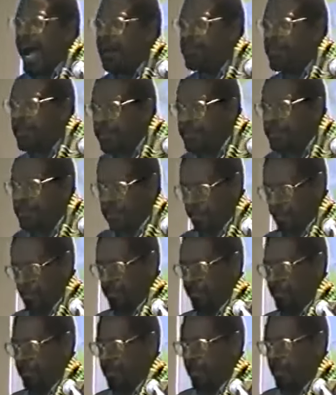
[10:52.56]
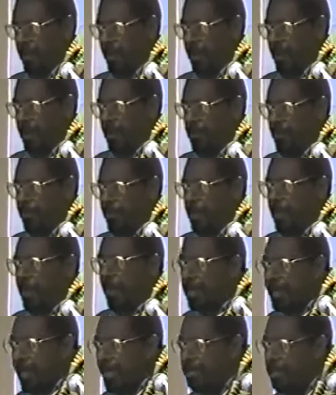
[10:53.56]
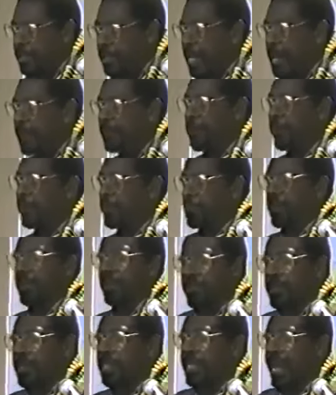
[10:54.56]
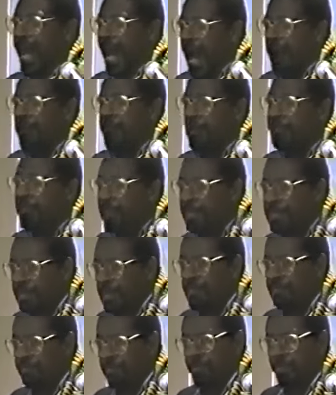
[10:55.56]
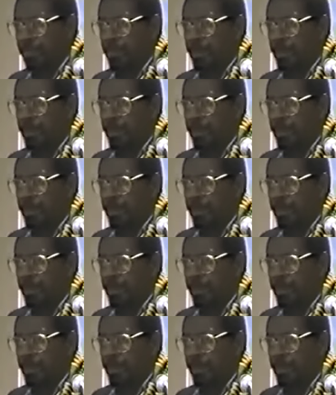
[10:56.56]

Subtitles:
Arabs. And there's a difference between Arabism